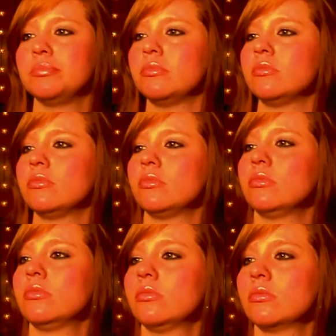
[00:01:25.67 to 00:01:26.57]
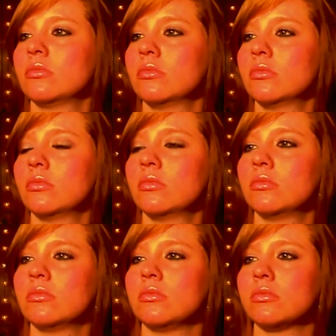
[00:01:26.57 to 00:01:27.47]

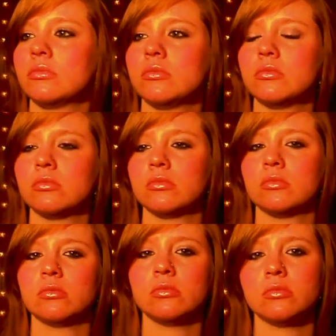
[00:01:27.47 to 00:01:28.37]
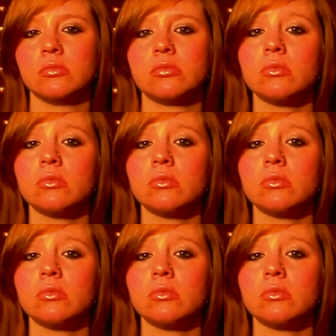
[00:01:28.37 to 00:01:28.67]
(silence)